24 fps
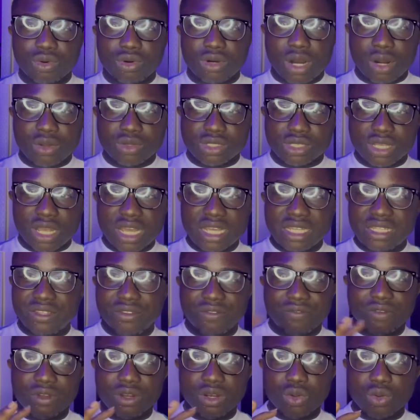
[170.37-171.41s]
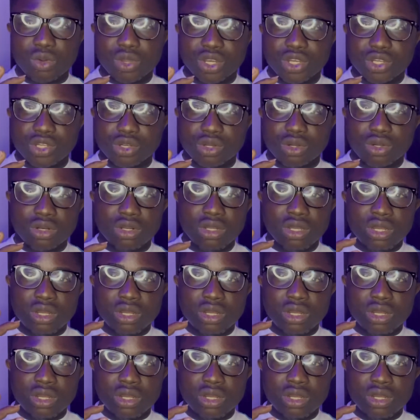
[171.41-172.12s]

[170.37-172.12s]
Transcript: routers in different location,